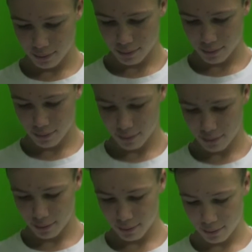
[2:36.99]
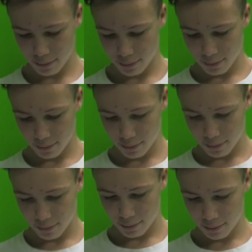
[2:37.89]

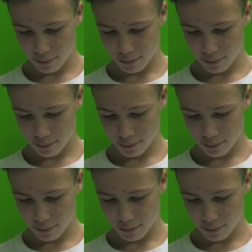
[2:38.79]
(no one is talking)